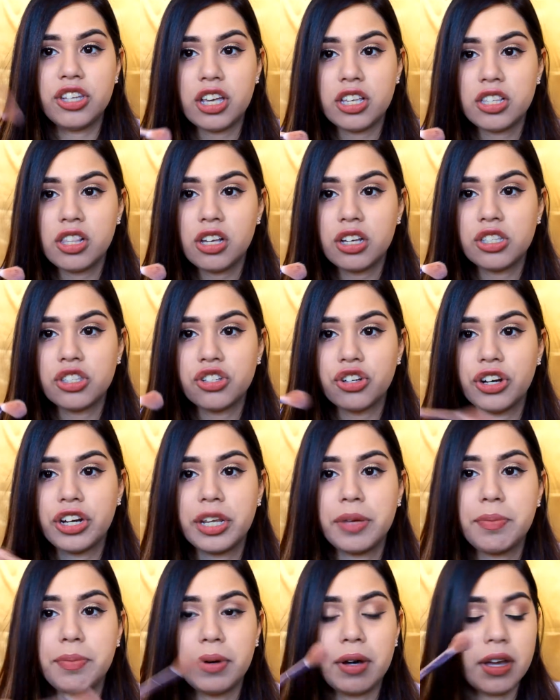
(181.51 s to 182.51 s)
does look
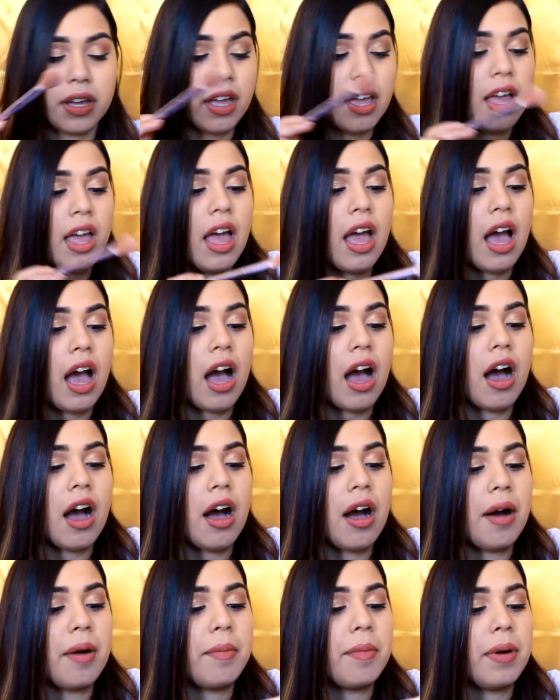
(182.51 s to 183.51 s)
dirty, but
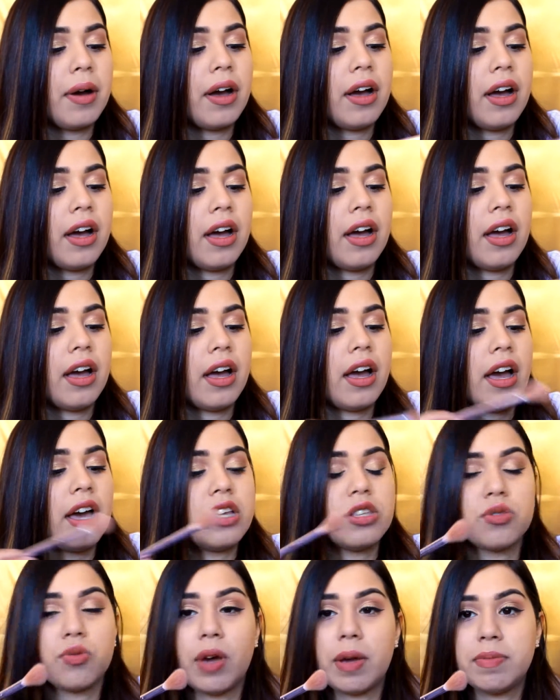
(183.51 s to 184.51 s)
I
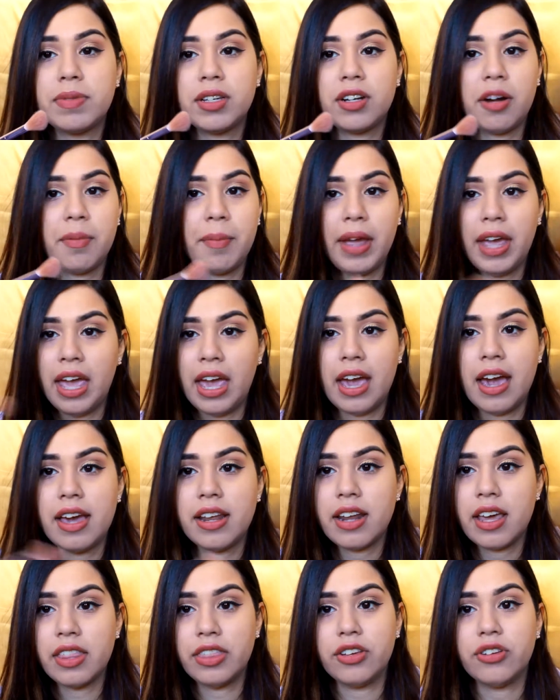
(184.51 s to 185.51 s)
swiped it on my
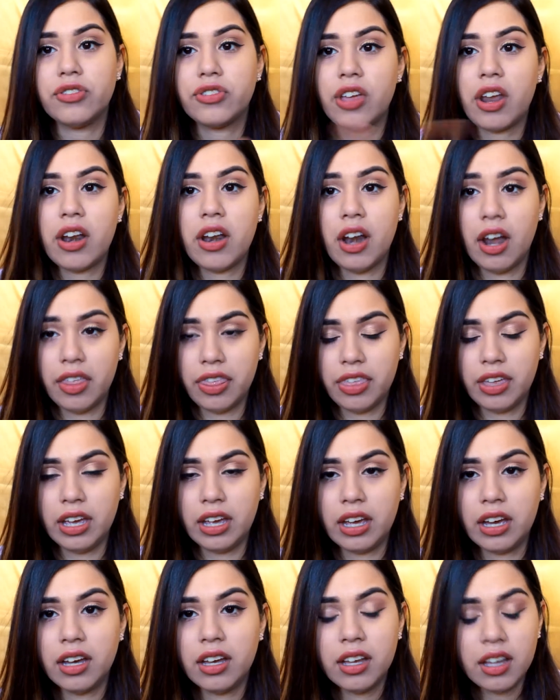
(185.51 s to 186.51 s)
hand and there's
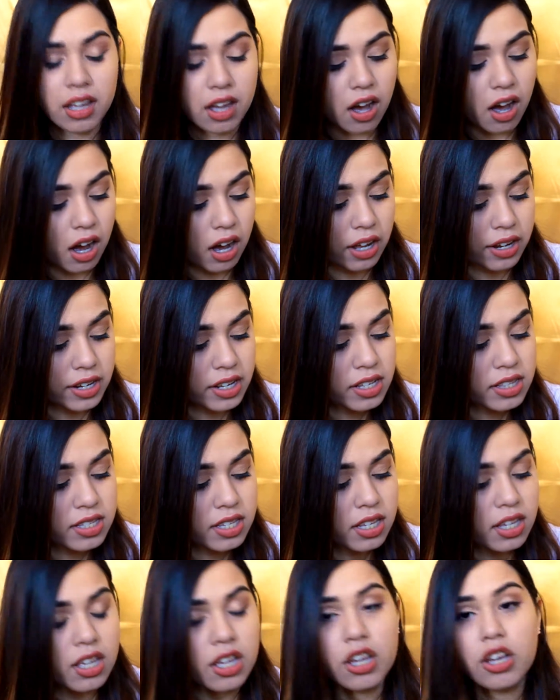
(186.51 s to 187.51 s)
nothing on
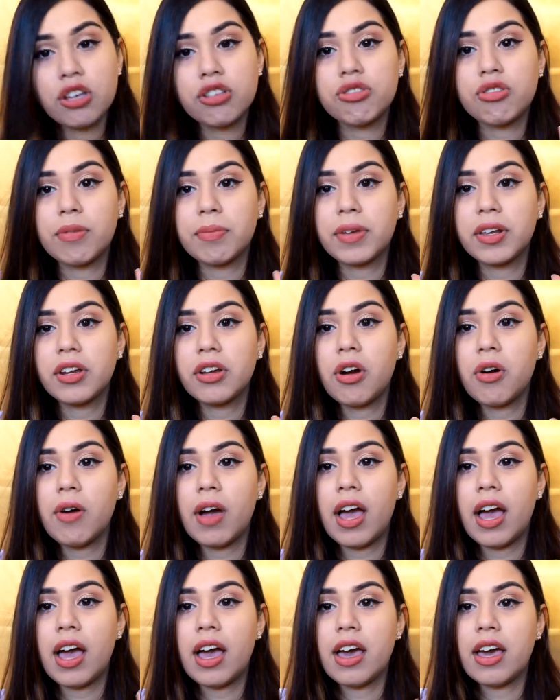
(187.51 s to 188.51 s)
it. So I'm going to go
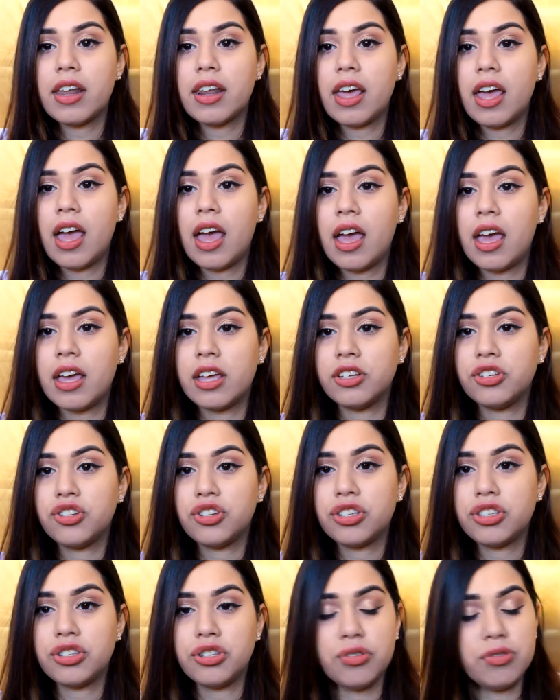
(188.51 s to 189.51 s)
ahead and
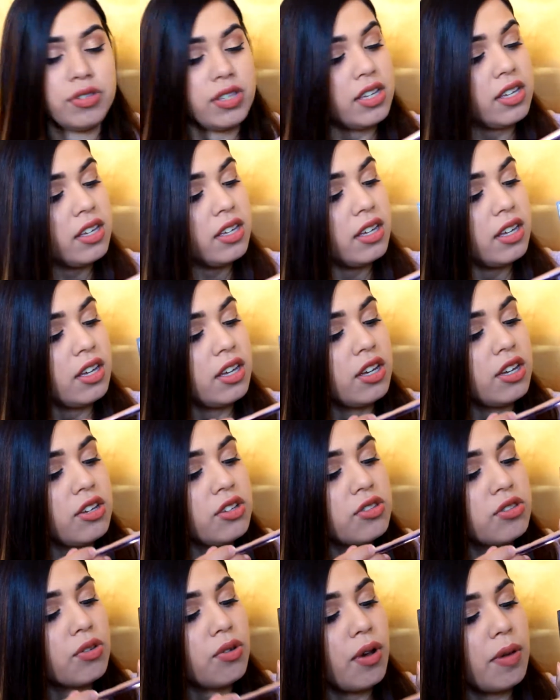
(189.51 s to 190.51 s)
just use it.
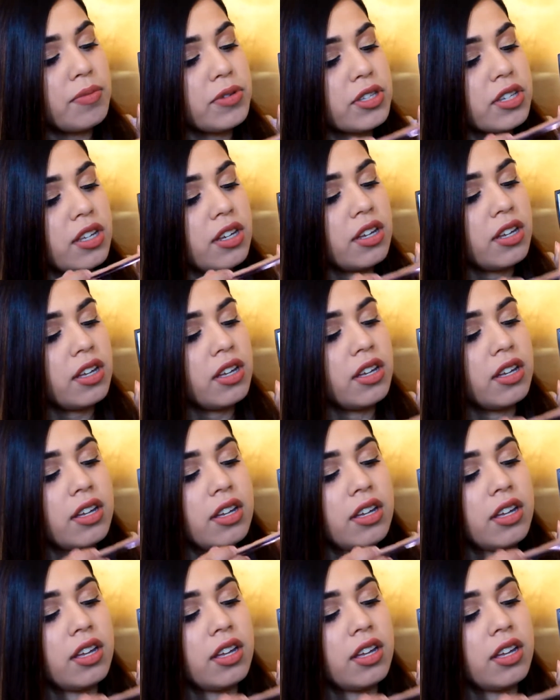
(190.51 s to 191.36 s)
So I'm just going to